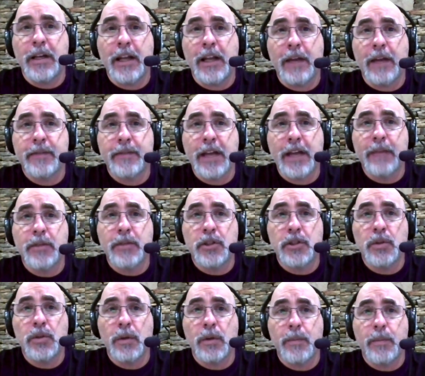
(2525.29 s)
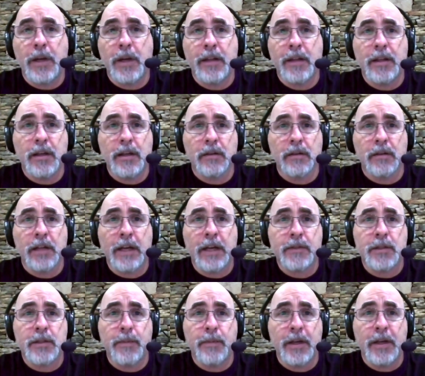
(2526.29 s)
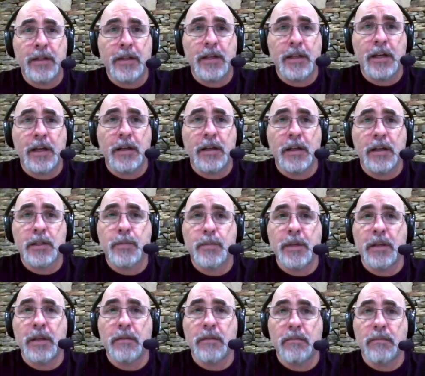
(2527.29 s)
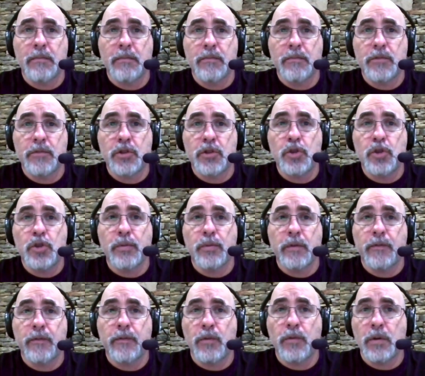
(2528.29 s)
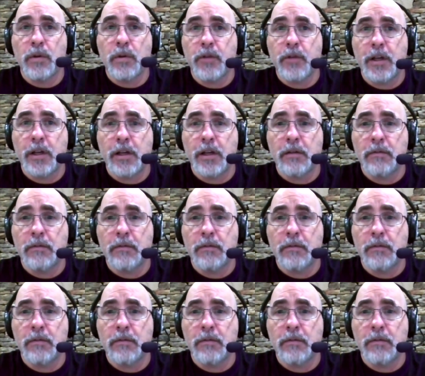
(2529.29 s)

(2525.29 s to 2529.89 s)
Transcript: have time to do it, but I think our lives depend on us being super informed right now.